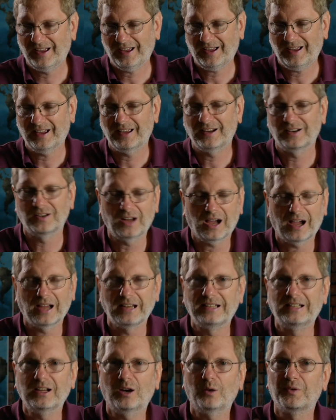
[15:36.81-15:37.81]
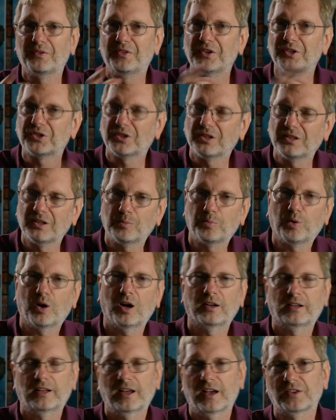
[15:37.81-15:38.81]
And I dealt with this in the
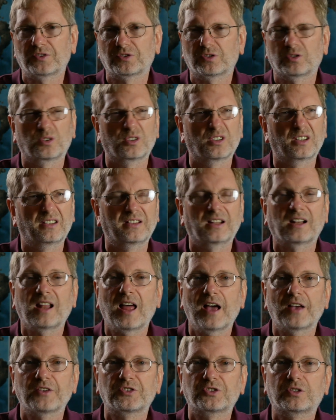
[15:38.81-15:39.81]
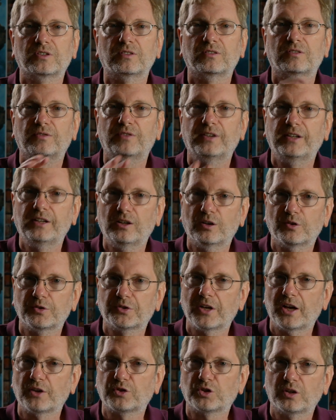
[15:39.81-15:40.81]
podcast or in the last video
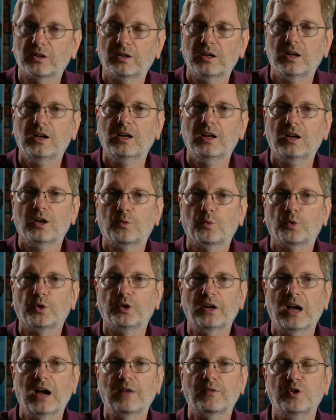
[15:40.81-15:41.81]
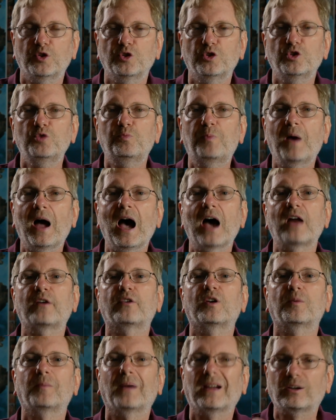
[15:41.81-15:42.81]
session, where you have a new
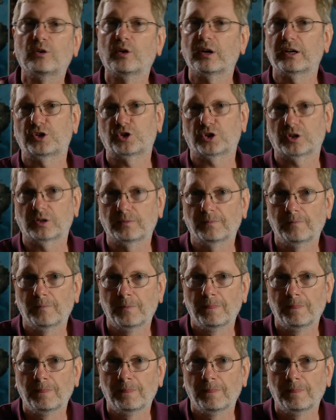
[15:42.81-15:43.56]
pattern of migration.